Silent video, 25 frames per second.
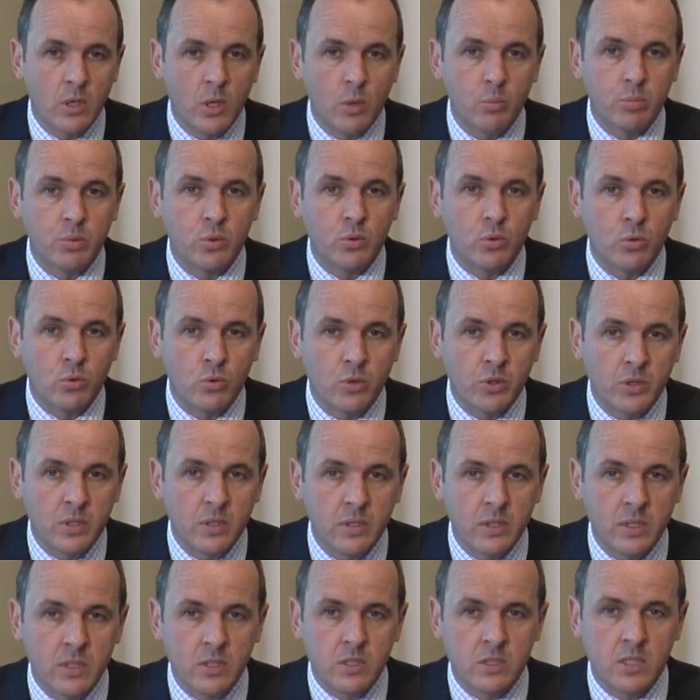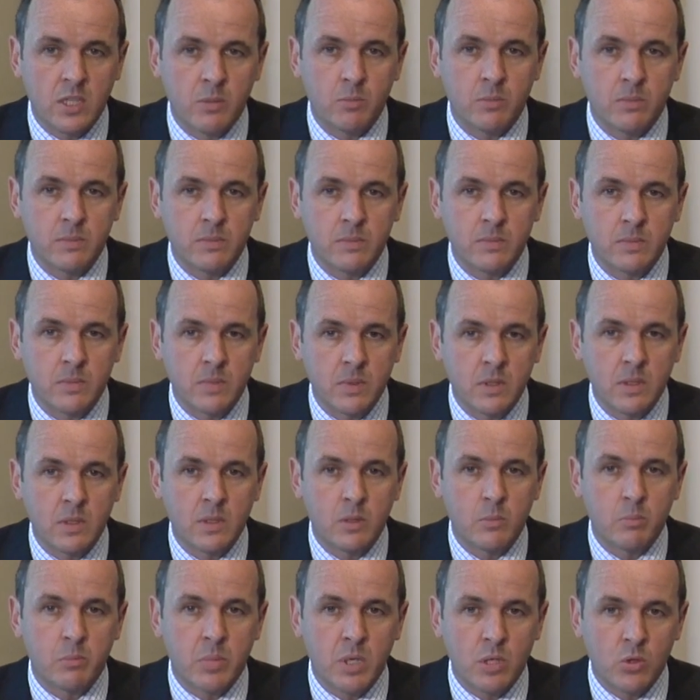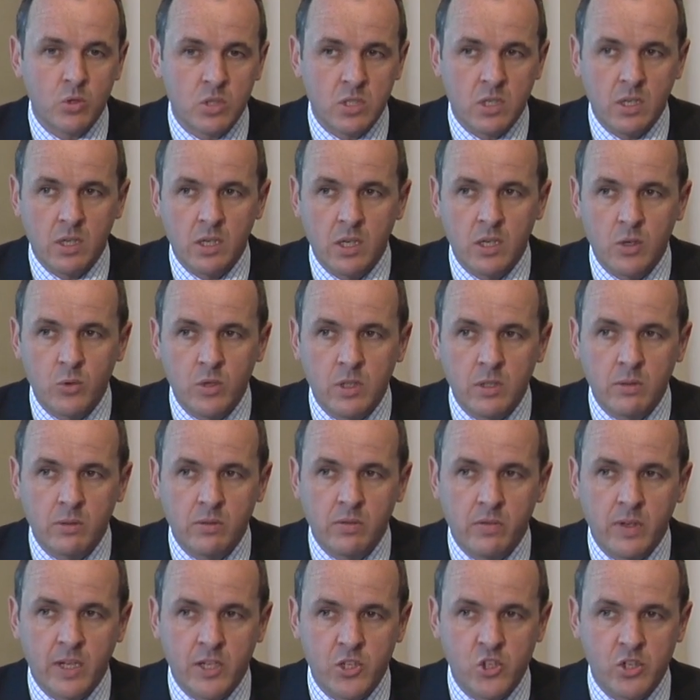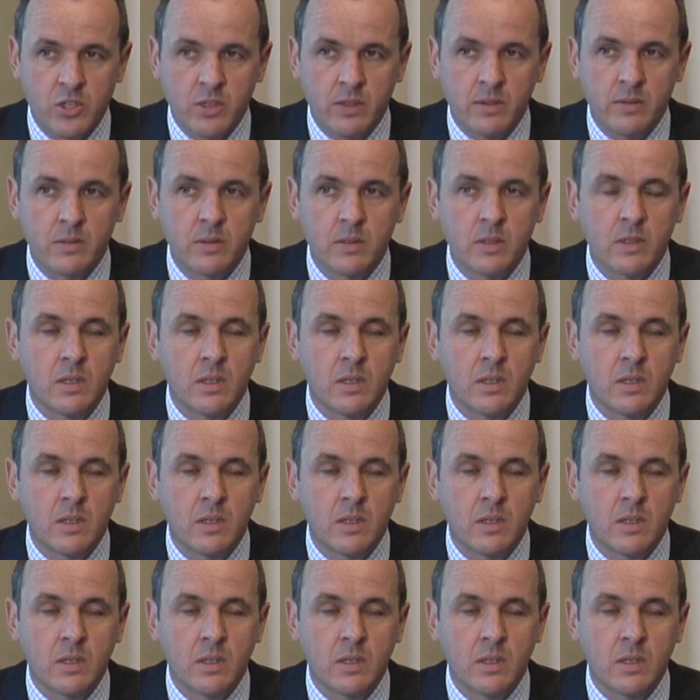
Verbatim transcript: abroad in some post-colonial fashion